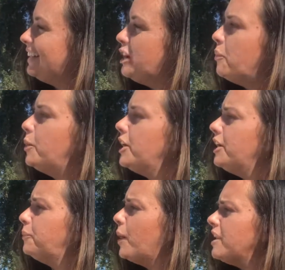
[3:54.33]

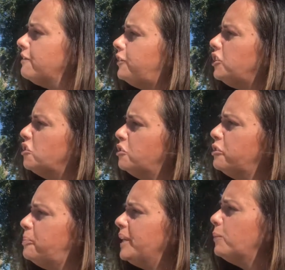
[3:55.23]
Would one of you
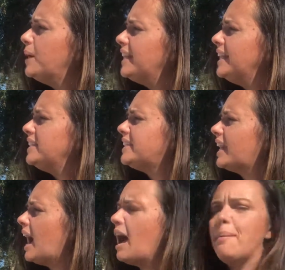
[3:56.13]
be willing to
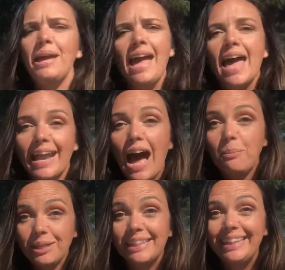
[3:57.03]
come and
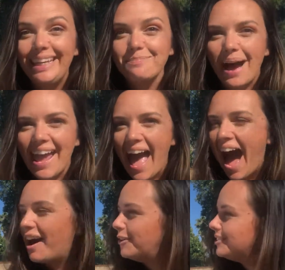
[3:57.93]
help clean my
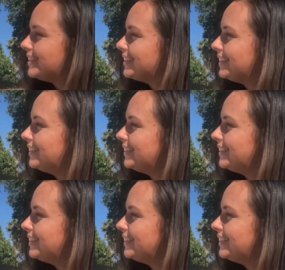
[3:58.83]
house?